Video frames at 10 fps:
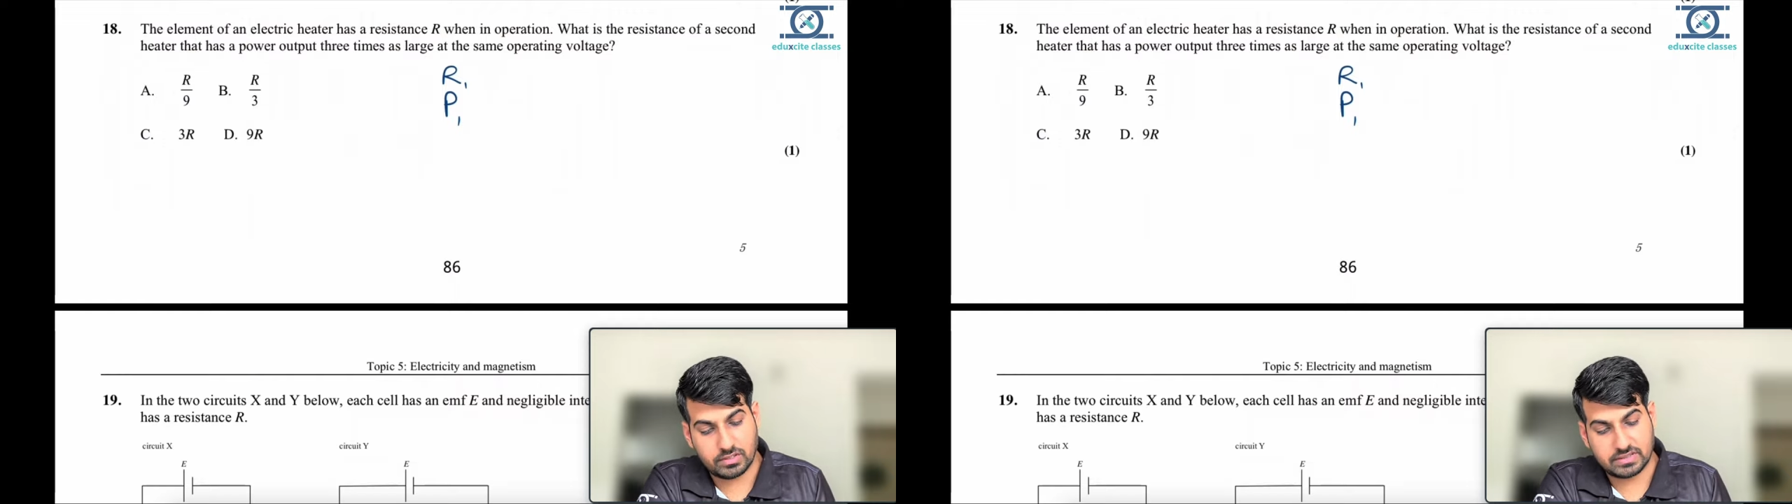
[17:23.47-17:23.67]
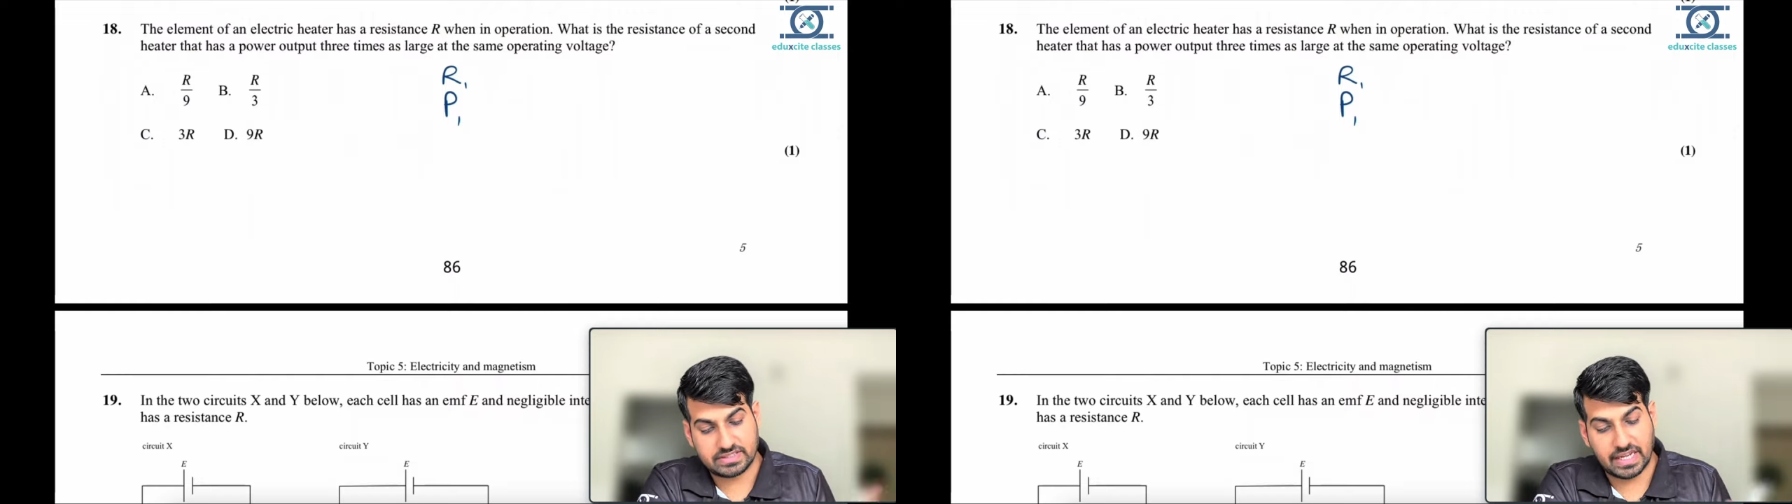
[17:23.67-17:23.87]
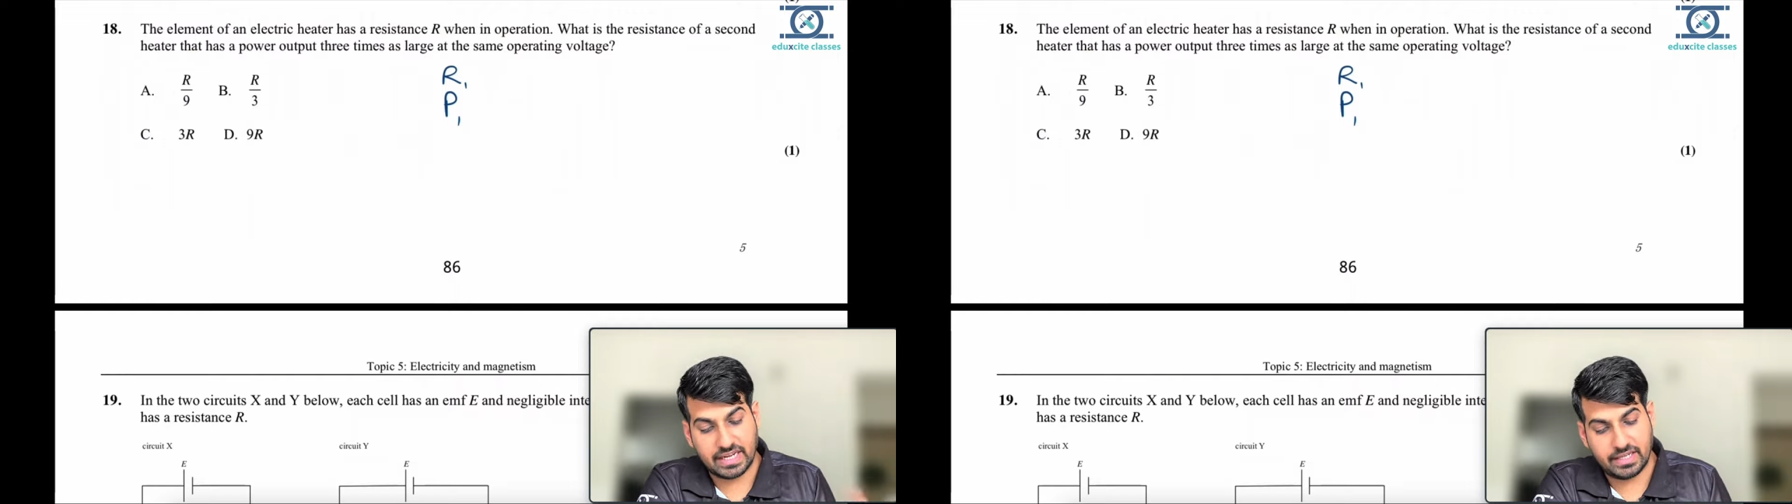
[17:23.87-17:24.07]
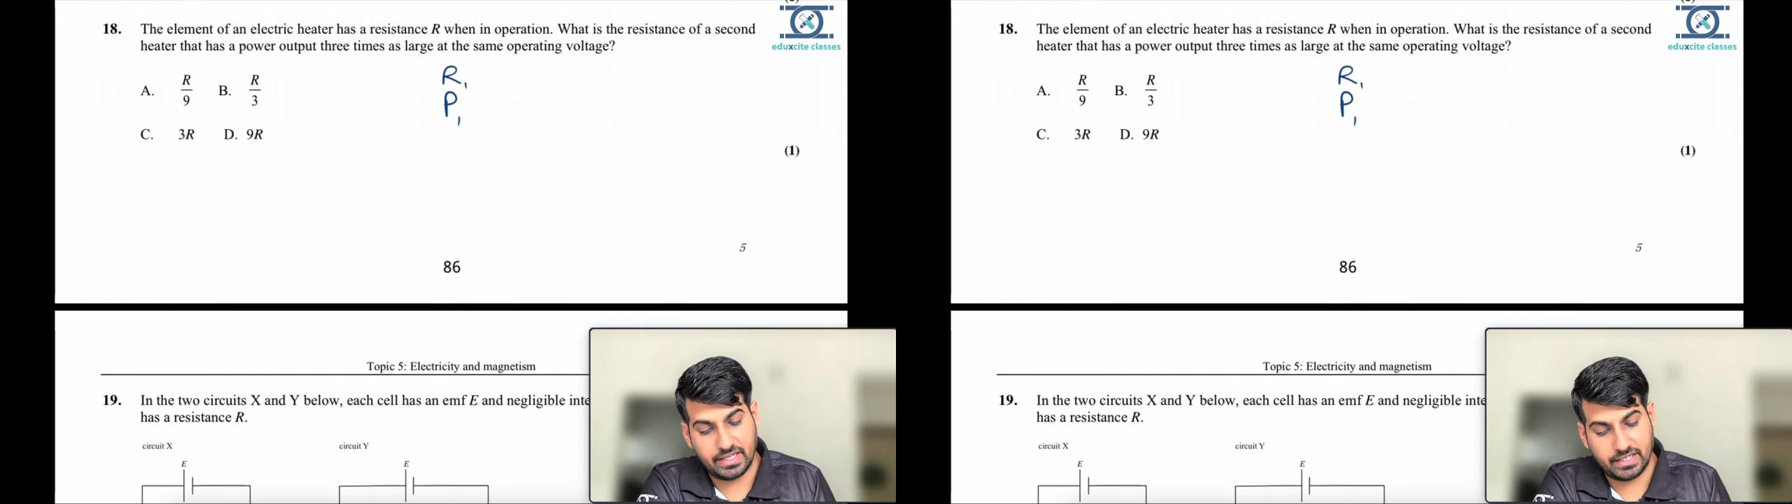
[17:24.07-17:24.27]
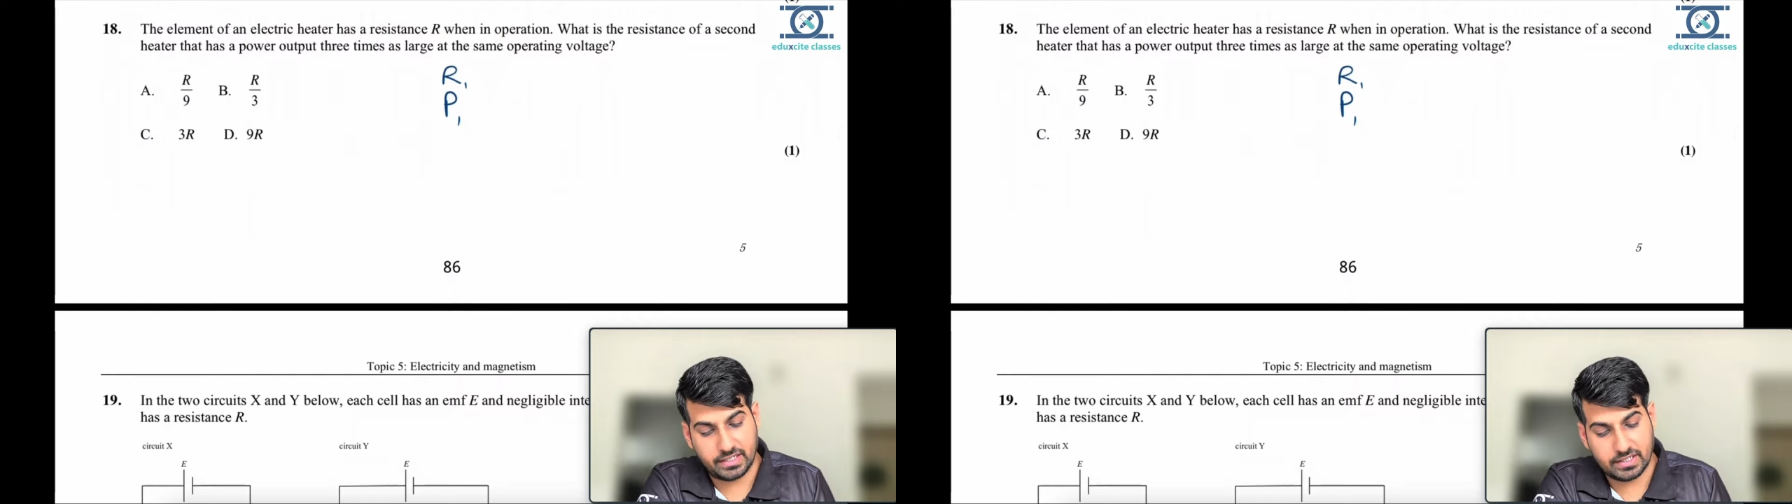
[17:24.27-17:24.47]
second
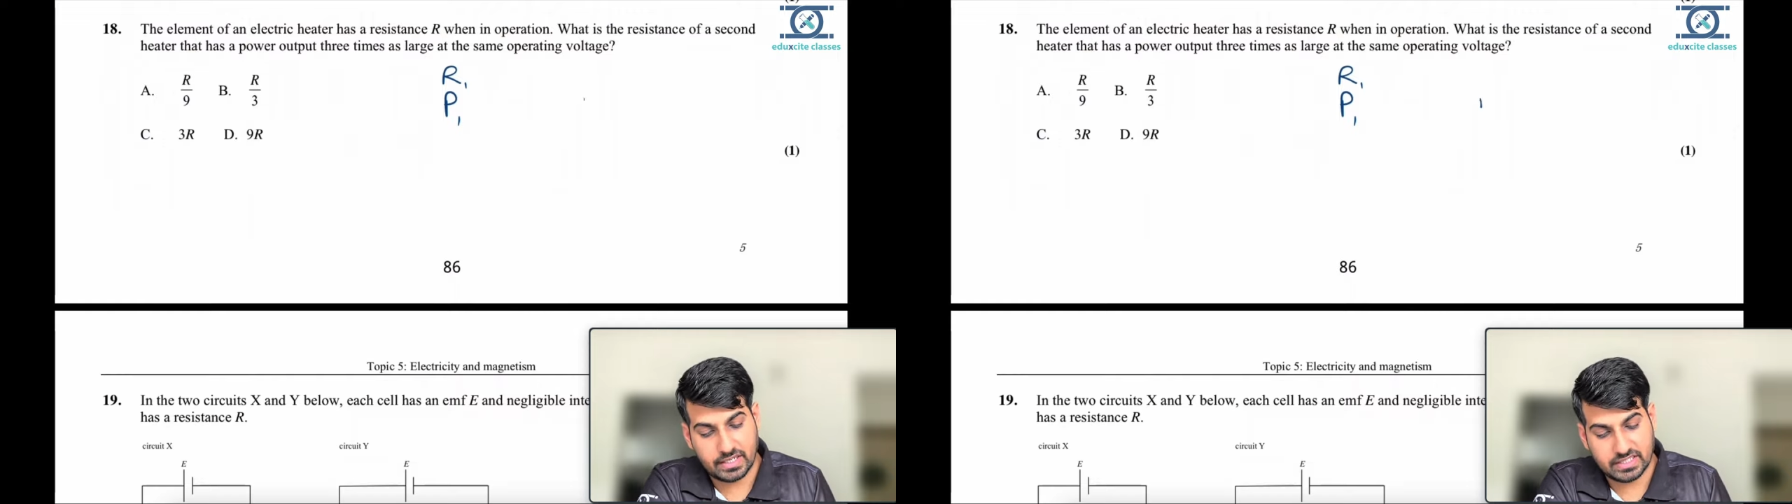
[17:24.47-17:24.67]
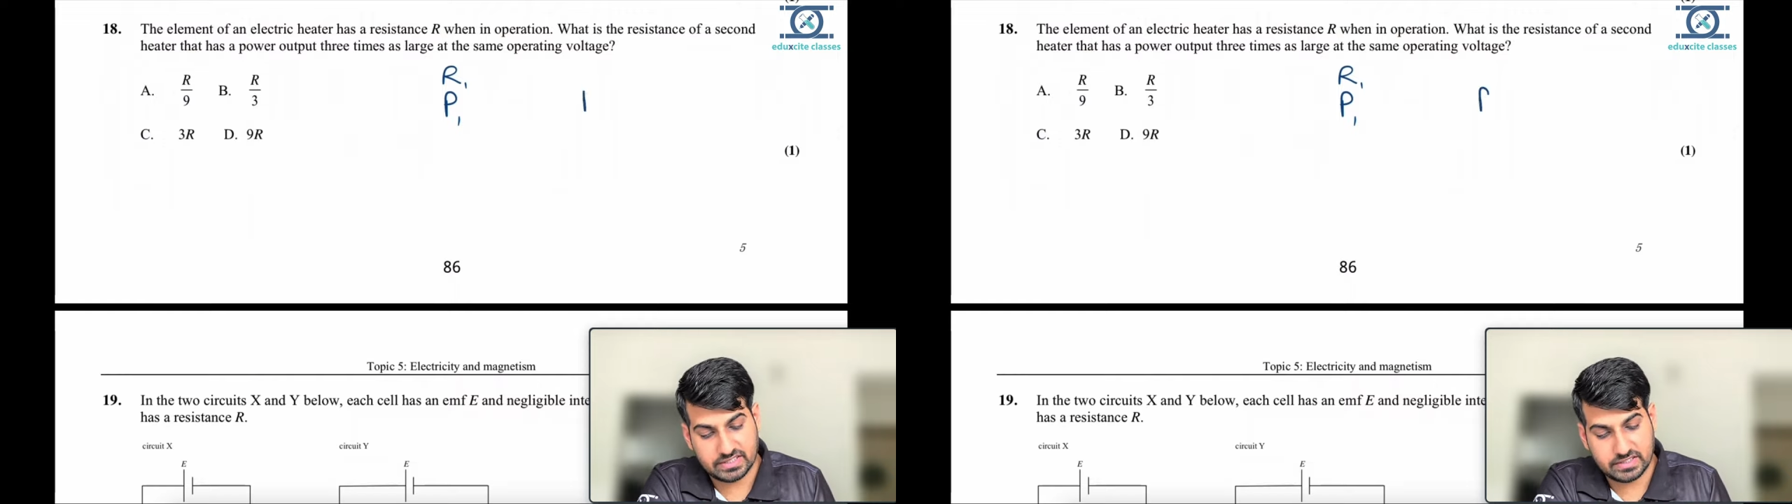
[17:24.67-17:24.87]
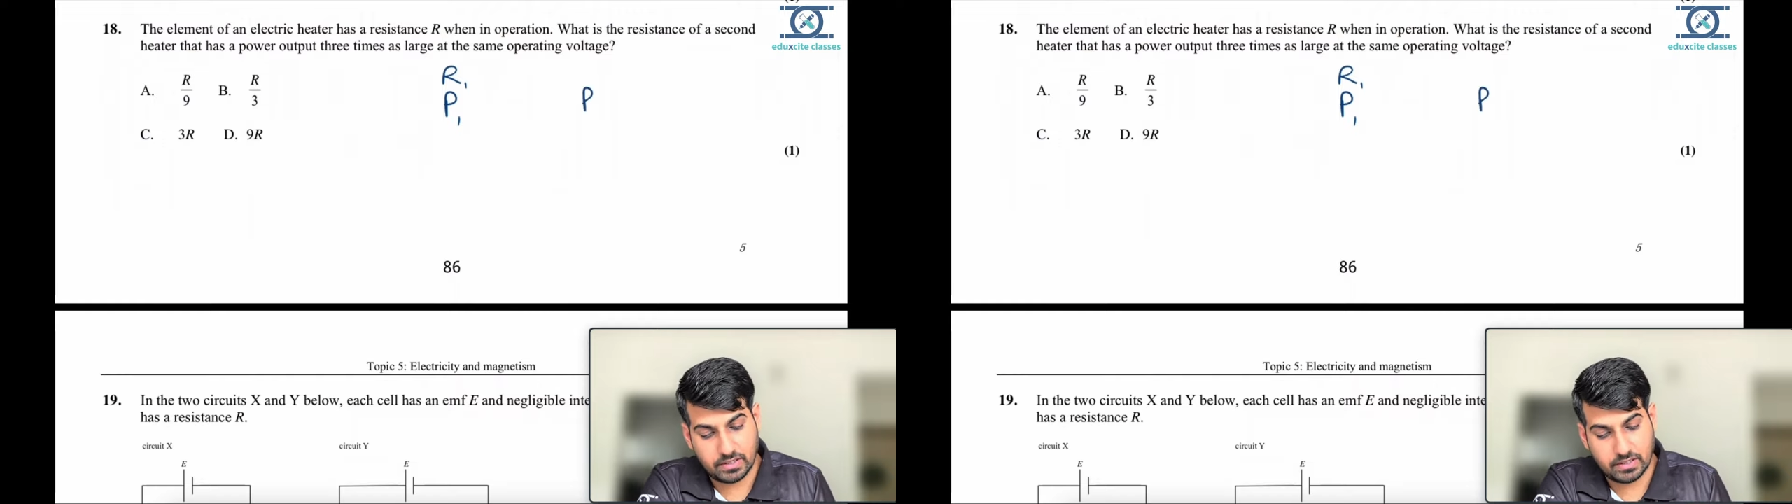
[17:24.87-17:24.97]
heater has